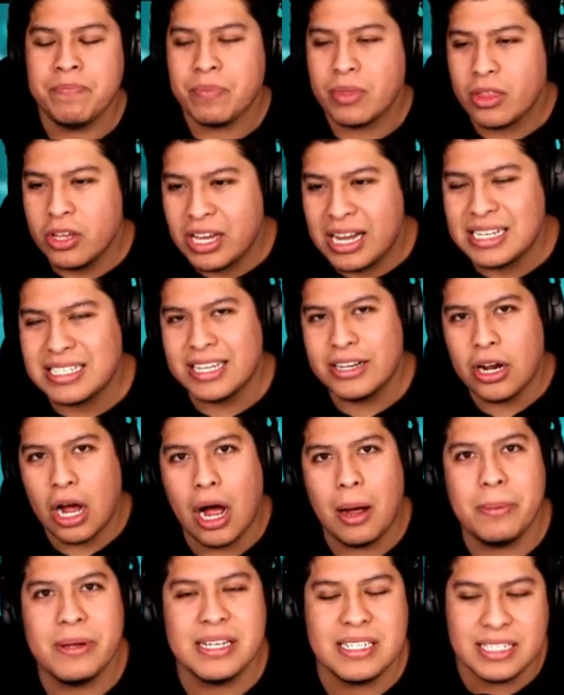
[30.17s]
You guys can
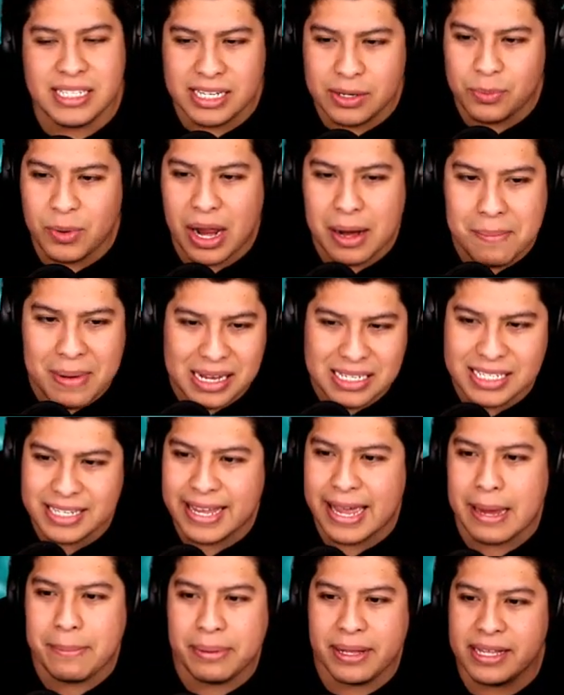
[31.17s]
obviously see Red Messi
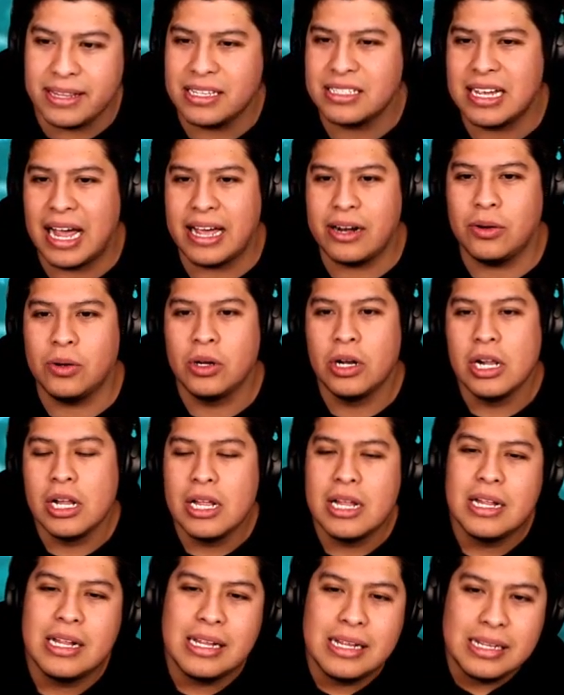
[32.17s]
gameplay in the title.
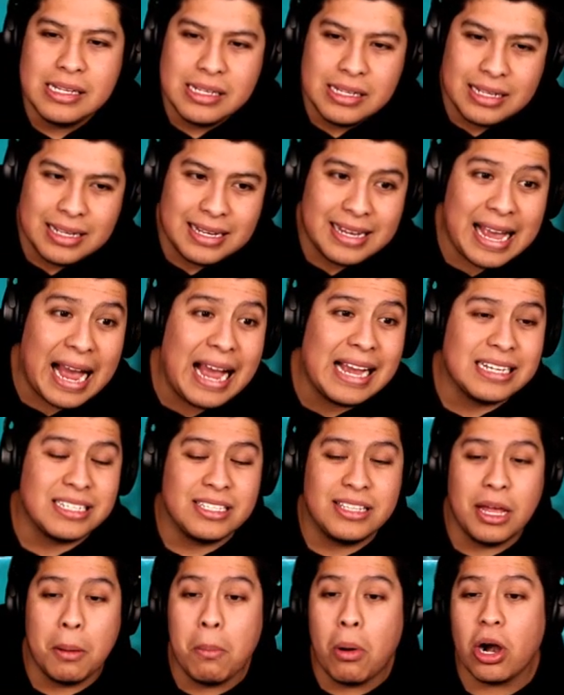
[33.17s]
Guys,
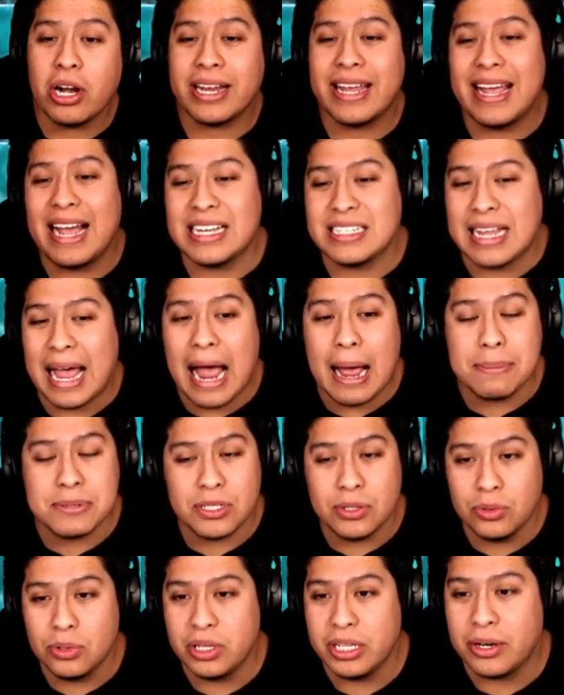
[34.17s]
the market has
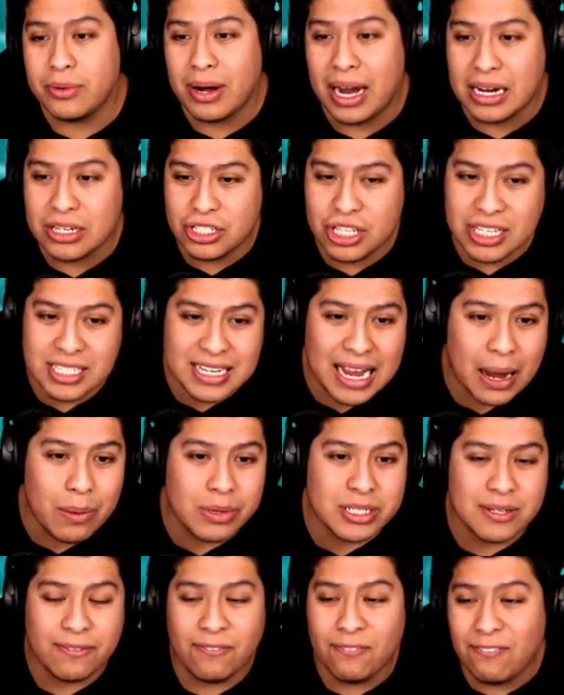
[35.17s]
absolutely crashed. This guy
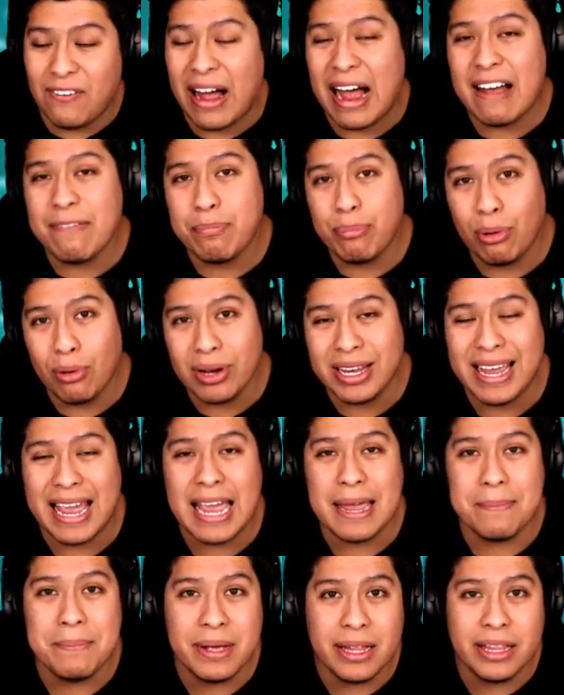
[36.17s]
was 5.8
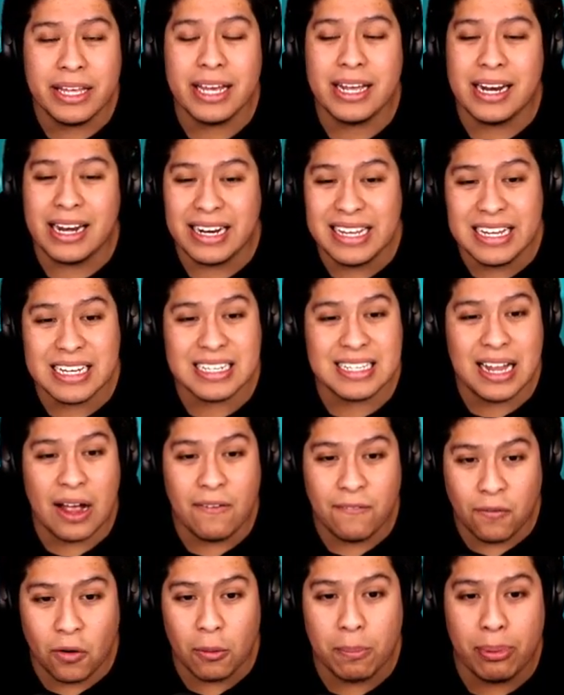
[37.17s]
million and he is now
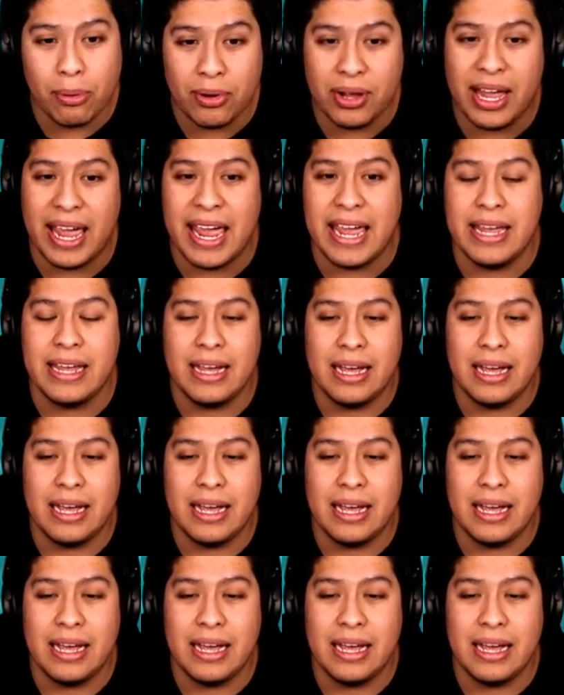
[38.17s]
4.8.